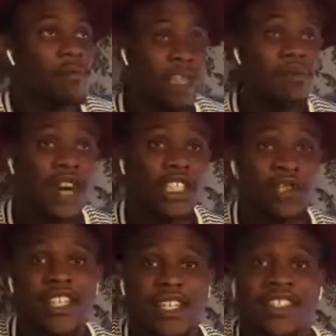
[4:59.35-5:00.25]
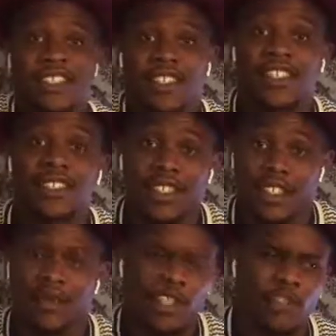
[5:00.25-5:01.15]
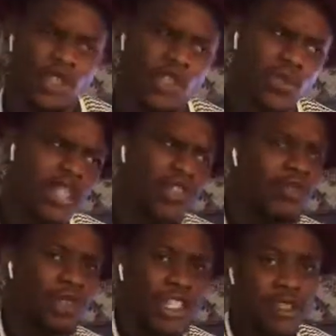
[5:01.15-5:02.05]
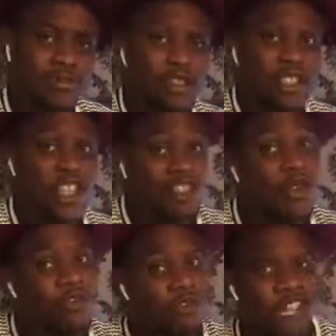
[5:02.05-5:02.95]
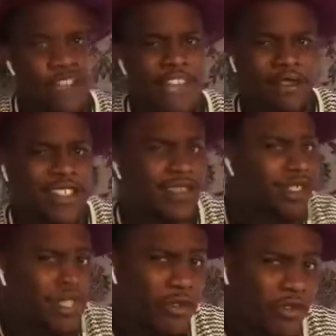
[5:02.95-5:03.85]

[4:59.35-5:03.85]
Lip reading: people actually seeing the statistics themselves, because when you release a music that is not on Friday and you release the music on